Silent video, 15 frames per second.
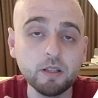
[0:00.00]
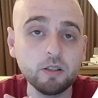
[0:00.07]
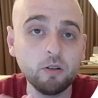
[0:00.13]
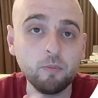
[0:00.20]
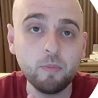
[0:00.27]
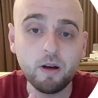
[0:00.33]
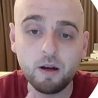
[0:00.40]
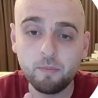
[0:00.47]

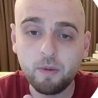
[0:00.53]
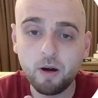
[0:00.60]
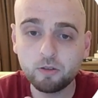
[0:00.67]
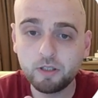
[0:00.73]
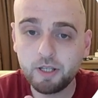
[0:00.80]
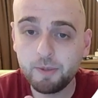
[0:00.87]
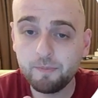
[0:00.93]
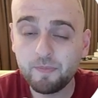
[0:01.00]
about
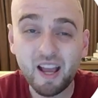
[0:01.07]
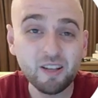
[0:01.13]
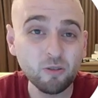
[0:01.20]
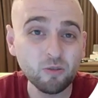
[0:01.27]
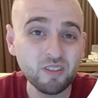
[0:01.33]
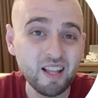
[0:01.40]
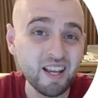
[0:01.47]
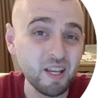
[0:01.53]
him, I don't
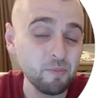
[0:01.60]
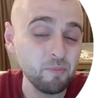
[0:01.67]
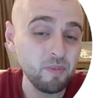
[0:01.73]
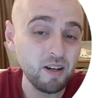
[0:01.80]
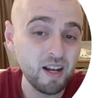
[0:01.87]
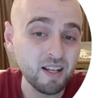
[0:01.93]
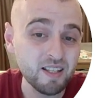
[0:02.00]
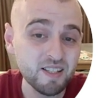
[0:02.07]
like him
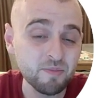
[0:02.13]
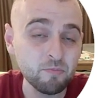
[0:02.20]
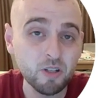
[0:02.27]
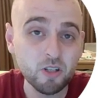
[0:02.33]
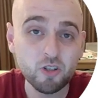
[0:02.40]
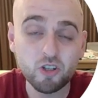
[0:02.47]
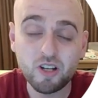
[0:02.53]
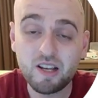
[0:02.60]
as
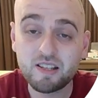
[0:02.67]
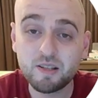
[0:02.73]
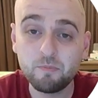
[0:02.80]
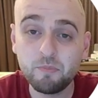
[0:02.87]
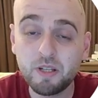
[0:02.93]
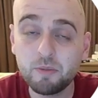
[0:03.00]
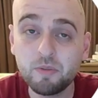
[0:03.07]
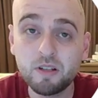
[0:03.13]
much as a
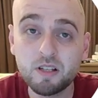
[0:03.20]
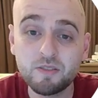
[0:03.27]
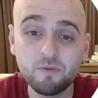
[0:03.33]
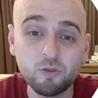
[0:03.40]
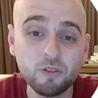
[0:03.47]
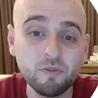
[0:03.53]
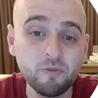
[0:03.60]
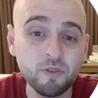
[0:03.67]
pick because for the
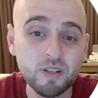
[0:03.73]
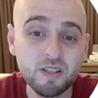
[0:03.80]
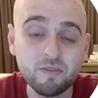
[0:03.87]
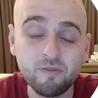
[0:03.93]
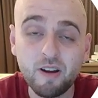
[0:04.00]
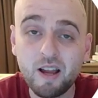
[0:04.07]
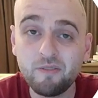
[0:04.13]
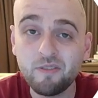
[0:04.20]
first
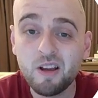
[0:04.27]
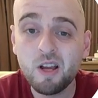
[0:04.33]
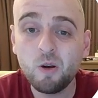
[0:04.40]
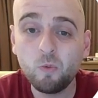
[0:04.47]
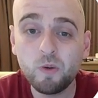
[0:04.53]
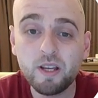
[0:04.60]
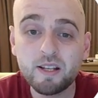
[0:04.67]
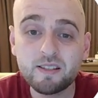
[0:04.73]
5
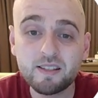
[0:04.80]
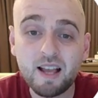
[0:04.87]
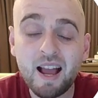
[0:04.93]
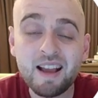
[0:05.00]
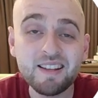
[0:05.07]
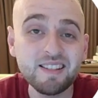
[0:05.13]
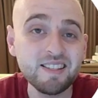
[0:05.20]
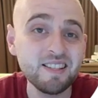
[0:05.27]
weeks, I
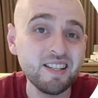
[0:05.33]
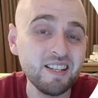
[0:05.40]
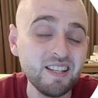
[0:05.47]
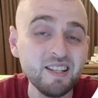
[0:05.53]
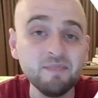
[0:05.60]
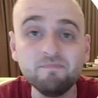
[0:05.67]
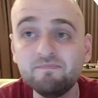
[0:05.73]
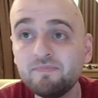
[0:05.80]

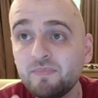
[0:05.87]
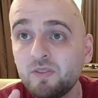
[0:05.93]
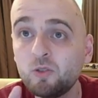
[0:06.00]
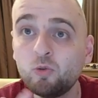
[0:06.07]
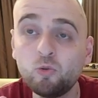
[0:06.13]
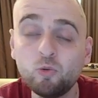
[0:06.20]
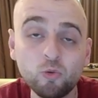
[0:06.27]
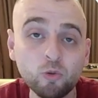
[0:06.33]
see
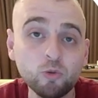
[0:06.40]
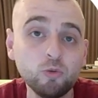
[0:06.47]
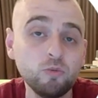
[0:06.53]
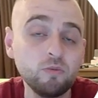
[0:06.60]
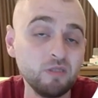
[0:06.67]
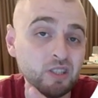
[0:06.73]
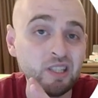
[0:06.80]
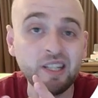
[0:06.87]

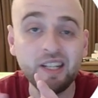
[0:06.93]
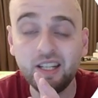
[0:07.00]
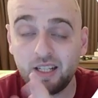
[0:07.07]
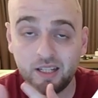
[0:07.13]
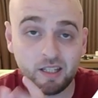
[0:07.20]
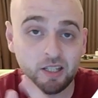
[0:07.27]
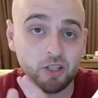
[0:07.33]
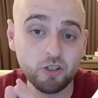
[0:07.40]
2-3
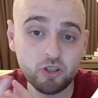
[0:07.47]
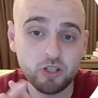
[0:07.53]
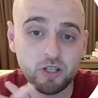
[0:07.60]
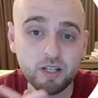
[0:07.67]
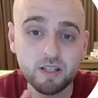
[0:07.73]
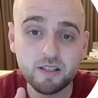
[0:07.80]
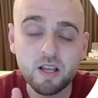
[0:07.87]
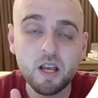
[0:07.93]
clean
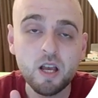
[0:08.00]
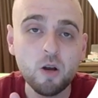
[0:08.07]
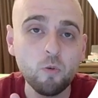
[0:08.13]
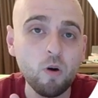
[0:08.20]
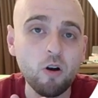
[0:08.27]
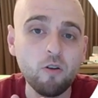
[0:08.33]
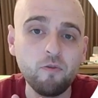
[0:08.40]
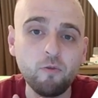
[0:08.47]
sheets,
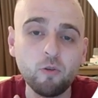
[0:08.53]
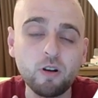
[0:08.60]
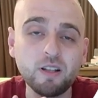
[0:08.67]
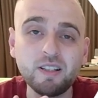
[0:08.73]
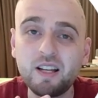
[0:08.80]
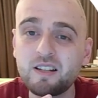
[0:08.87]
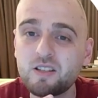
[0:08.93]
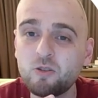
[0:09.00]
while for an
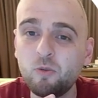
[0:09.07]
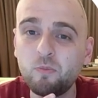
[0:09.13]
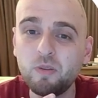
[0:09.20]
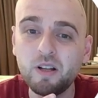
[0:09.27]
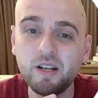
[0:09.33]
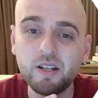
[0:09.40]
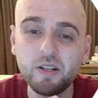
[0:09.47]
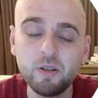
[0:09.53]
Arsenal
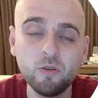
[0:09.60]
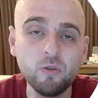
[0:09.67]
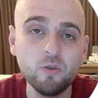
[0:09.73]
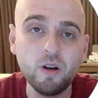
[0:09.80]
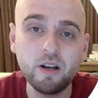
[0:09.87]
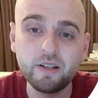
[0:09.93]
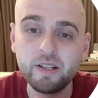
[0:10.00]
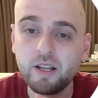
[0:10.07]
player you are
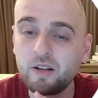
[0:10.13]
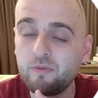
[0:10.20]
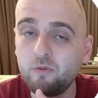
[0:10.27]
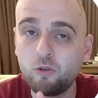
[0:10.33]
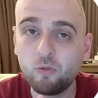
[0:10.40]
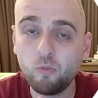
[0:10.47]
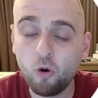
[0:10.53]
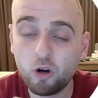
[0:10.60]
there for
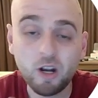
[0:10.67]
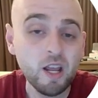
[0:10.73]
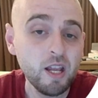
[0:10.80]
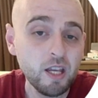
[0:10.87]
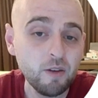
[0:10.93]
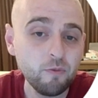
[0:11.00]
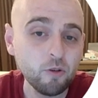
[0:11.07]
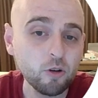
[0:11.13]
more.
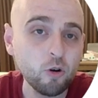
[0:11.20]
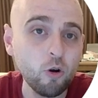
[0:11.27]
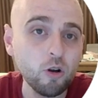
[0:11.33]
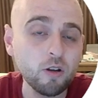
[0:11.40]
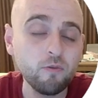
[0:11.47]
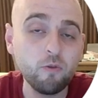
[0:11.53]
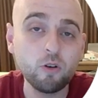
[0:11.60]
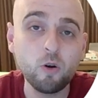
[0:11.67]
If you're going
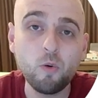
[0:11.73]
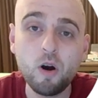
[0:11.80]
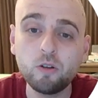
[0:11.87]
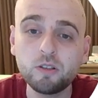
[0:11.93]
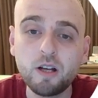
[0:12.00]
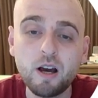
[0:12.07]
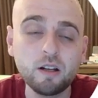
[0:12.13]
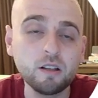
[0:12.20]
for a wild
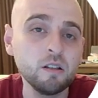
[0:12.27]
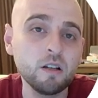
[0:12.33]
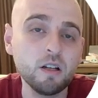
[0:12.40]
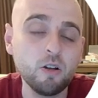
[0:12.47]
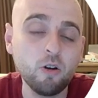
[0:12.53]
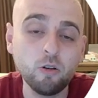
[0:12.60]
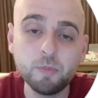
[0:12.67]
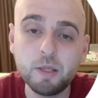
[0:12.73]
card early
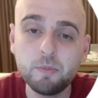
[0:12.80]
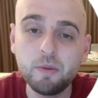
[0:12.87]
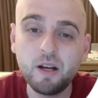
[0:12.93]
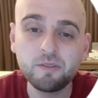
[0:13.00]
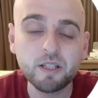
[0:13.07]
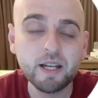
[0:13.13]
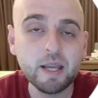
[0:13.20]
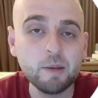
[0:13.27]
on, maybe after
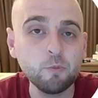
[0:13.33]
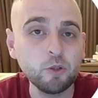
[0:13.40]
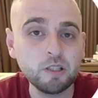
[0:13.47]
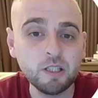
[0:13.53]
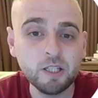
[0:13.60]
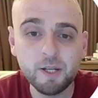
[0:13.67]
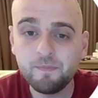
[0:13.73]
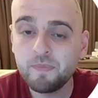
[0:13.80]
game week
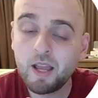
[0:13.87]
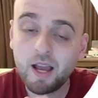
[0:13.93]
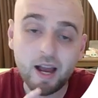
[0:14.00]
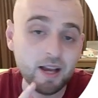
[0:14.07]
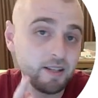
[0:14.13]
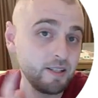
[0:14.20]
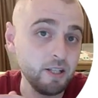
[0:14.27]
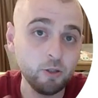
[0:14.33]
3, I
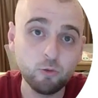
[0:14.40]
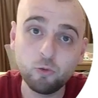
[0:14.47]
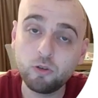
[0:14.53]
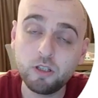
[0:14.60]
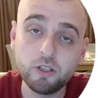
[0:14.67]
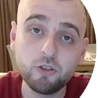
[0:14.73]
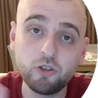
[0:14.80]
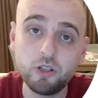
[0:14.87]
see 2 clean
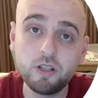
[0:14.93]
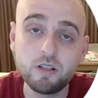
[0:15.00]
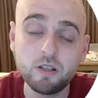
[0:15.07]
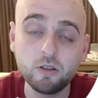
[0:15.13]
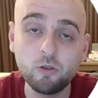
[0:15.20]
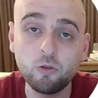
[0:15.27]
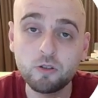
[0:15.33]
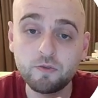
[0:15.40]
sheets in
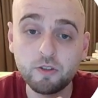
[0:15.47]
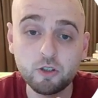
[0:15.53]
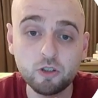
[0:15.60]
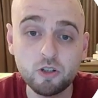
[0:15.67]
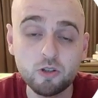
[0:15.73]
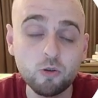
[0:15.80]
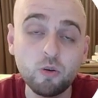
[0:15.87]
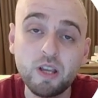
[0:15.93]
those fixtures.
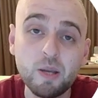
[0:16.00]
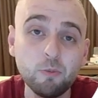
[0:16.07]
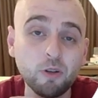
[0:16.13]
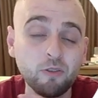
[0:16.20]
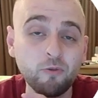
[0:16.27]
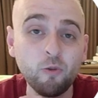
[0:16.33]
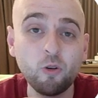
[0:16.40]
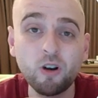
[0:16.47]
So game week
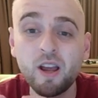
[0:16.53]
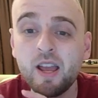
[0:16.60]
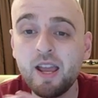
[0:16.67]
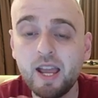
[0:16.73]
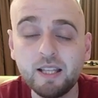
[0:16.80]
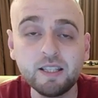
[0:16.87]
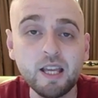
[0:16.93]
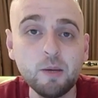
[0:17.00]
4
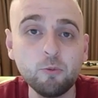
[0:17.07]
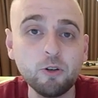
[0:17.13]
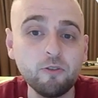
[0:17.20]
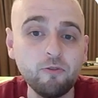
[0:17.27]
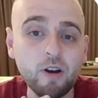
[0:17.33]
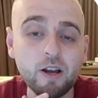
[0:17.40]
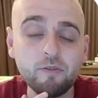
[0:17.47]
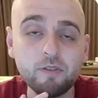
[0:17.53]
and game week
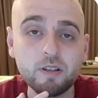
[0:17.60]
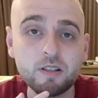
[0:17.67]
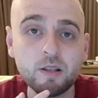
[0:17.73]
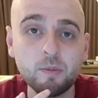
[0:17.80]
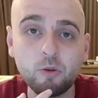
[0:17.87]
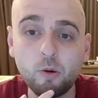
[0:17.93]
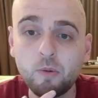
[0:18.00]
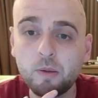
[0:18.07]
5 is the
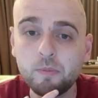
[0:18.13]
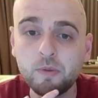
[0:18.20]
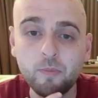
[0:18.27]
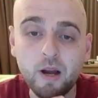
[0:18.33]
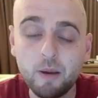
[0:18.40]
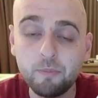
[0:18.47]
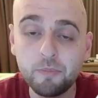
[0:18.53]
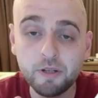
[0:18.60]
problem in my
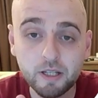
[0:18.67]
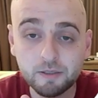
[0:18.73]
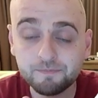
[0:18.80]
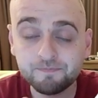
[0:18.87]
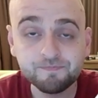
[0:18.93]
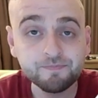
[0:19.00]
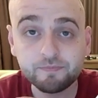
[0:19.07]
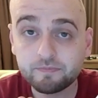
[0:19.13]
opinion.
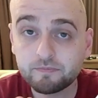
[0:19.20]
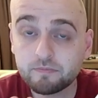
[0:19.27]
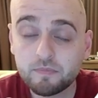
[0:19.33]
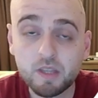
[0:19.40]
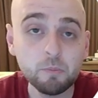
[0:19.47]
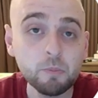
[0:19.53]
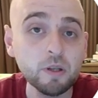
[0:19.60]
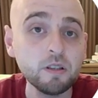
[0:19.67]

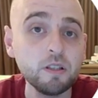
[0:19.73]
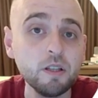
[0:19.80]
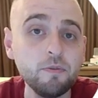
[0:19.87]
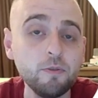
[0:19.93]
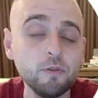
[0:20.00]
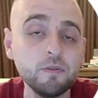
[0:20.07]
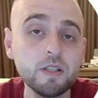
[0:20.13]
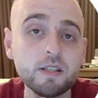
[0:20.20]
But if
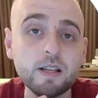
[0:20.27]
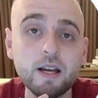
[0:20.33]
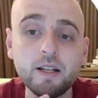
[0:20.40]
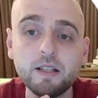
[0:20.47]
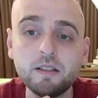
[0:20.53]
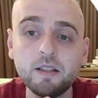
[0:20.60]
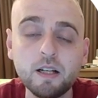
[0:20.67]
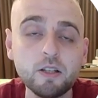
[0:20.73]
you've decided
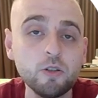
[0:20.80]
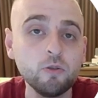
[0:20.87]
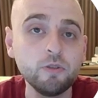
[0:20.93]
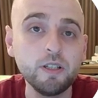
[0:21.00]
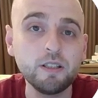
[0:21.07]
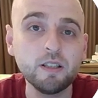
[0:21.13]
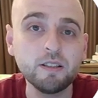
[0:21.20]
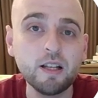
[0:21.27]
that you need
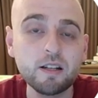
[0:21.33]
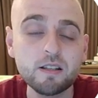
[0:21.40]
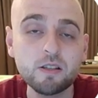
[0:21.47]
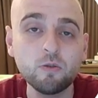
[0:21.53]
an Arsenal